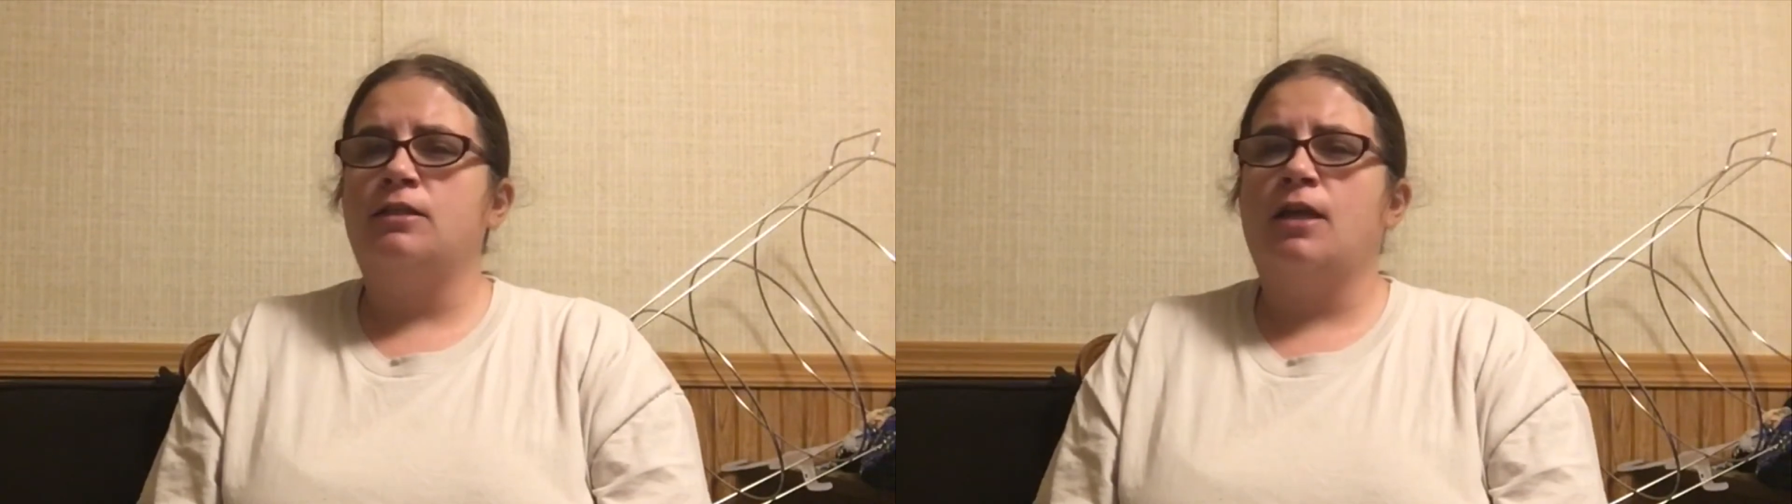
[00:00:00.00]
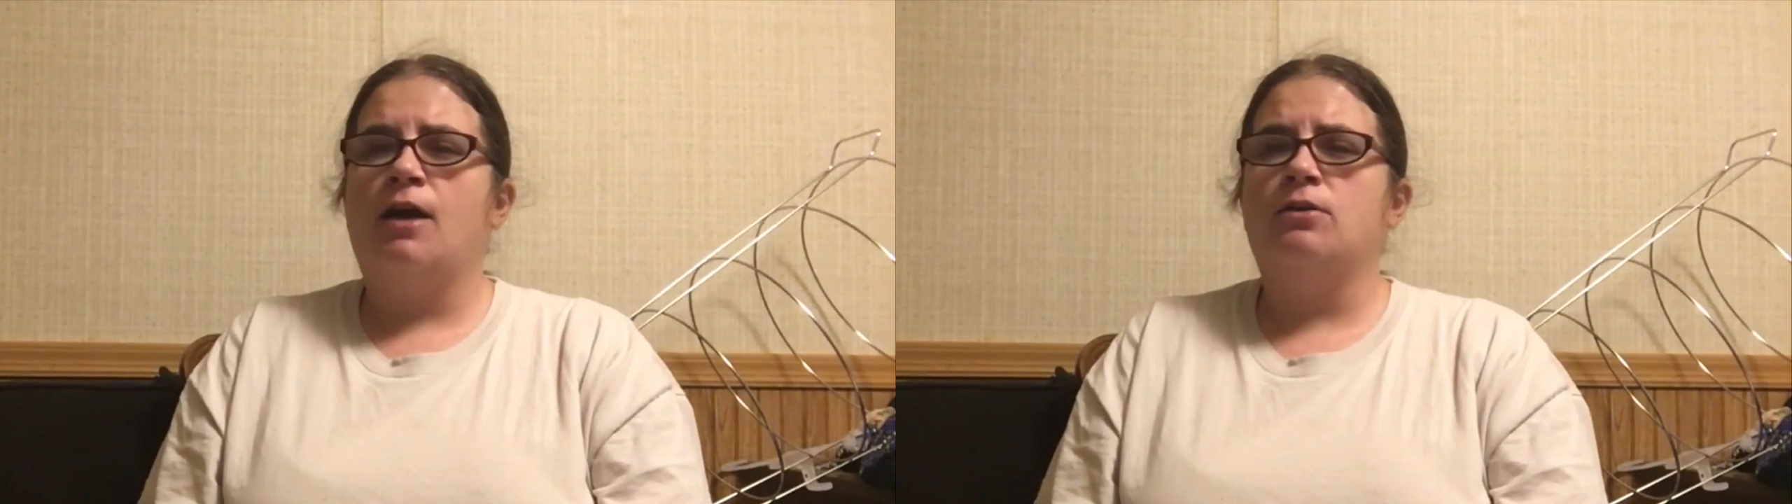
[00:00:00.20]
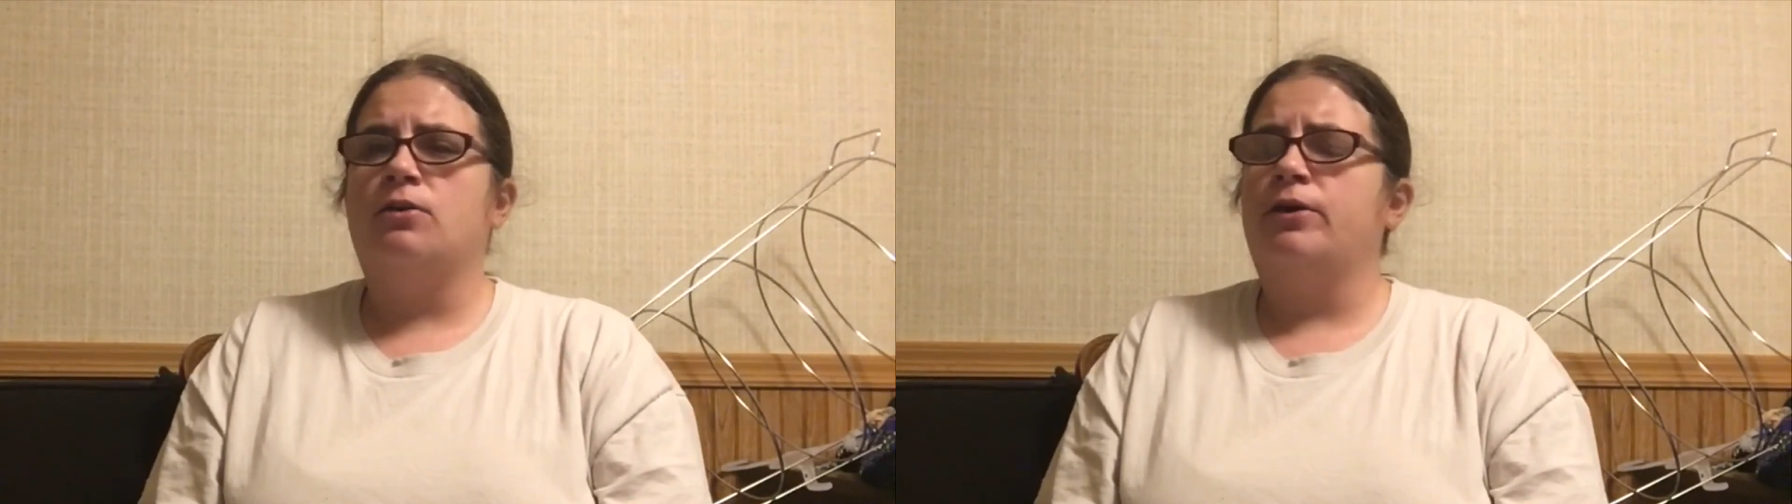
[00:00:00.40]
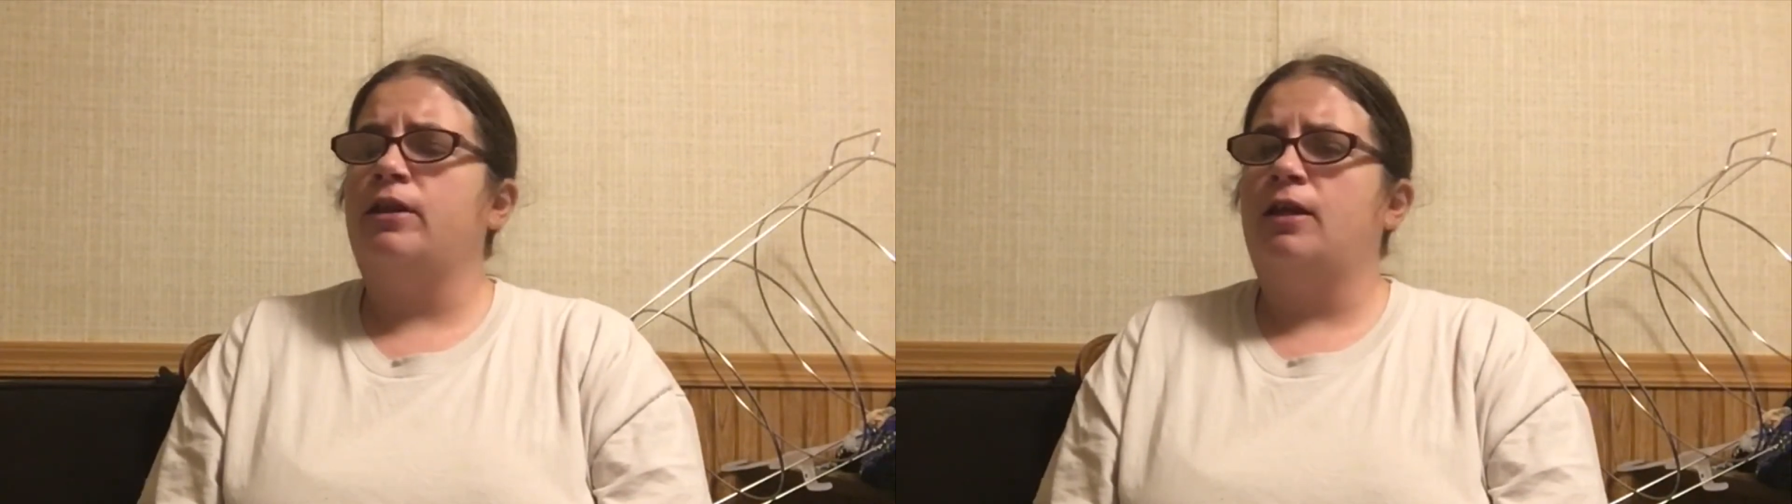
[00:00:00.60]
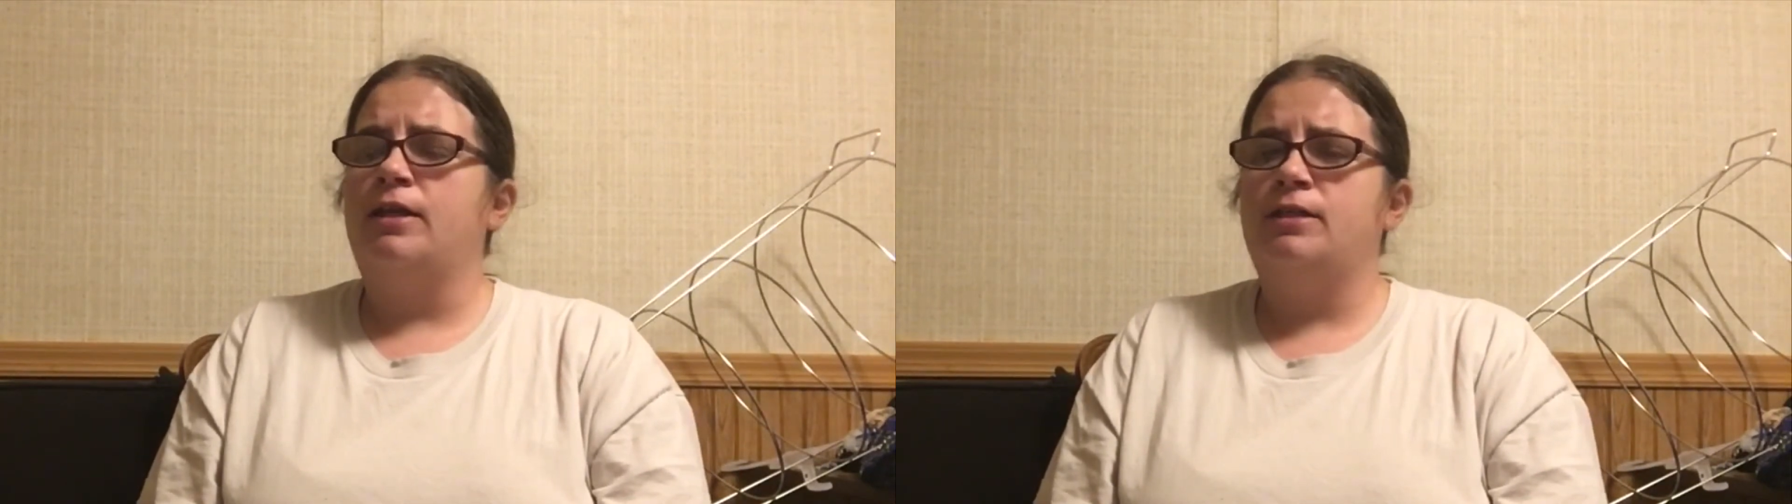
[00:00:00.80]
category
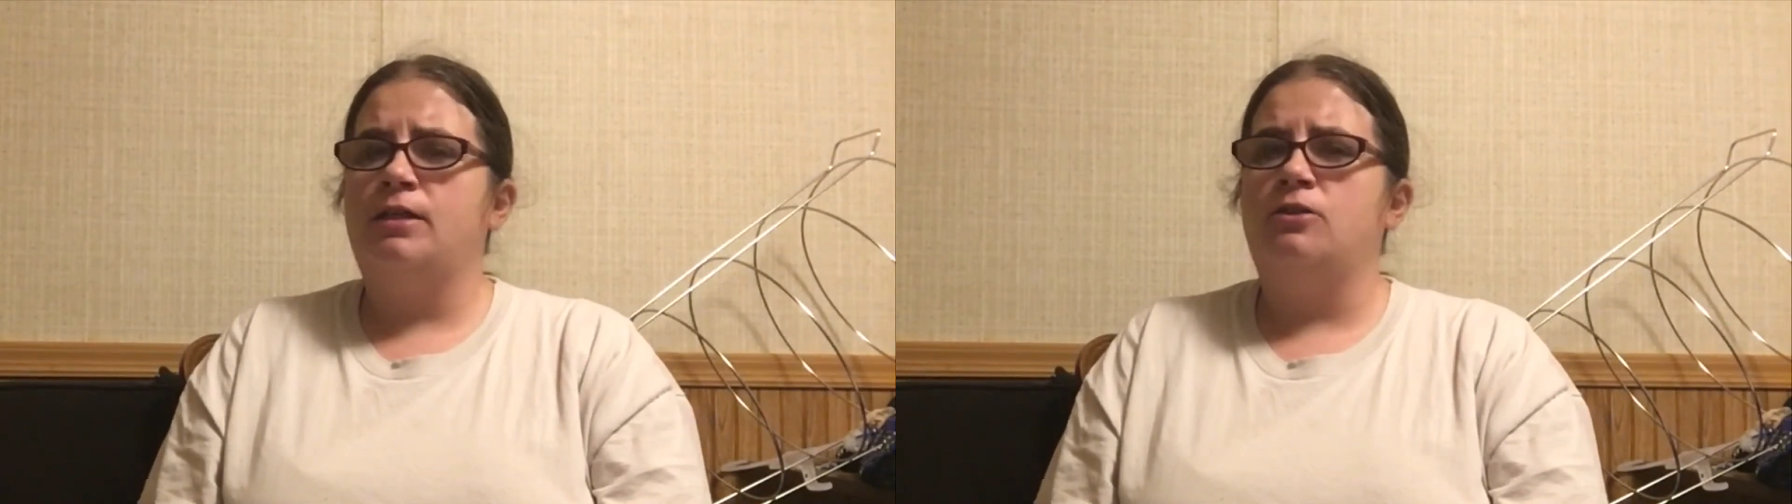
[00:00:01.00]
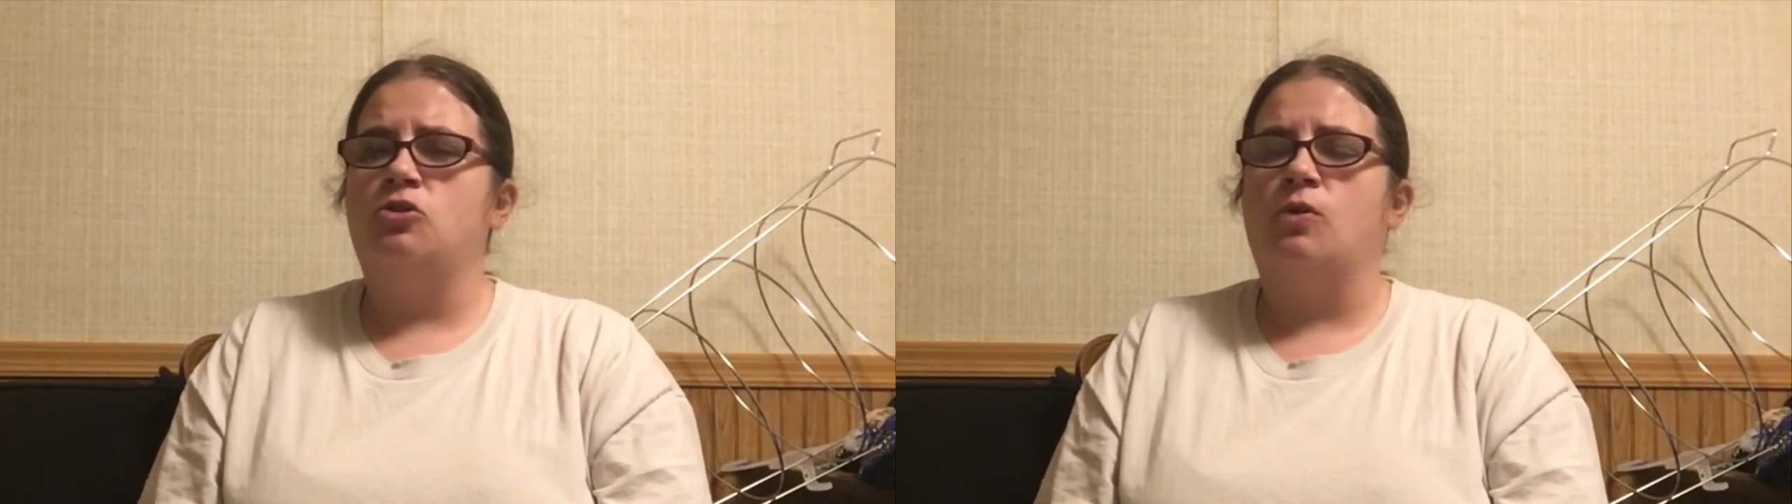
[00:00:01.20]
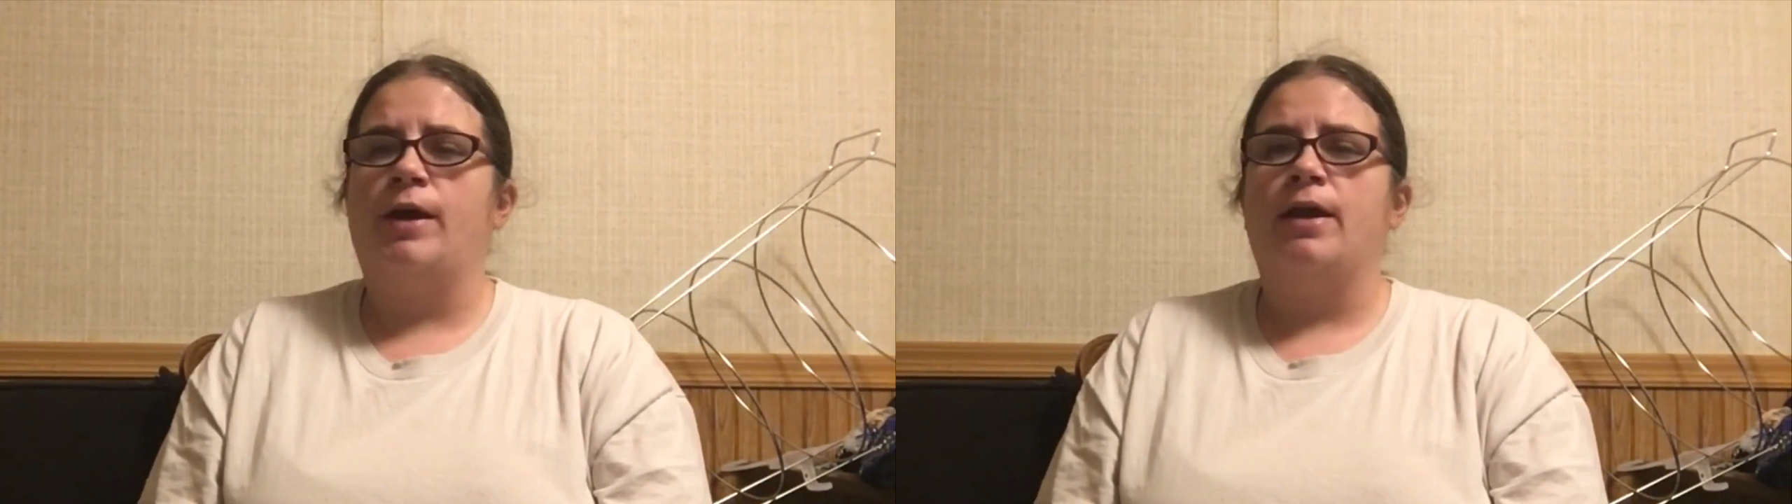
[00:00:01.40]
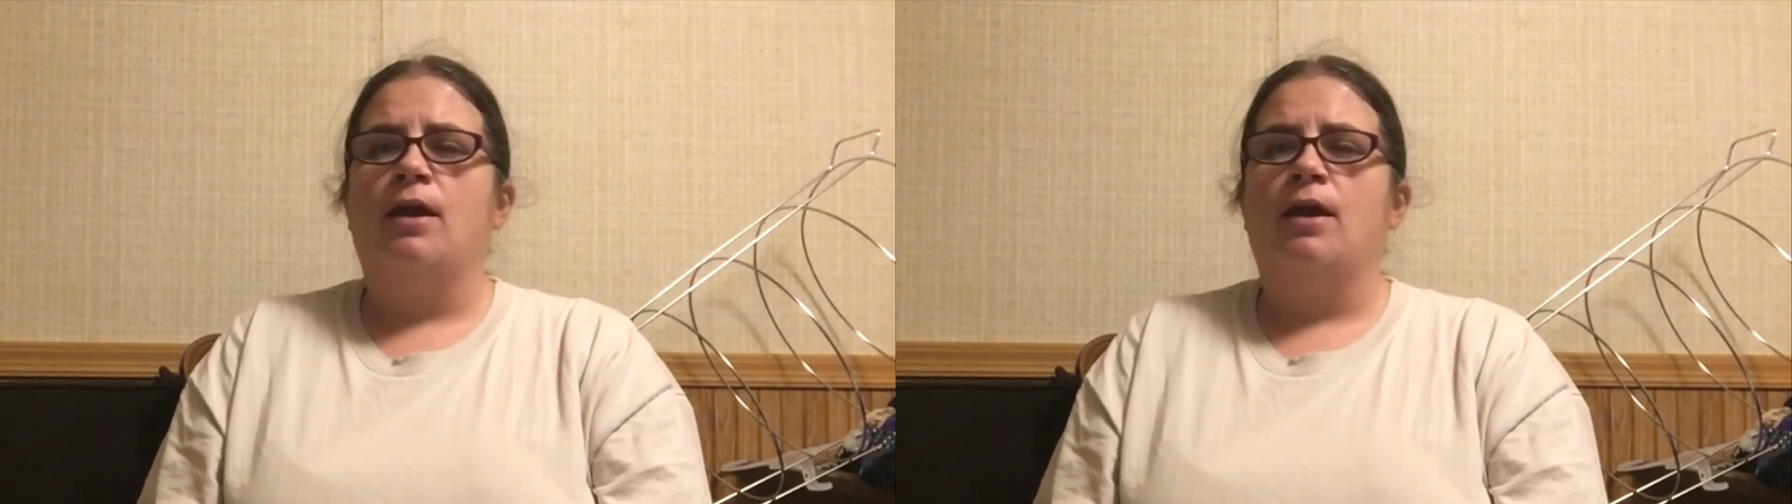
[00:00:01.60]
that I did enjoy.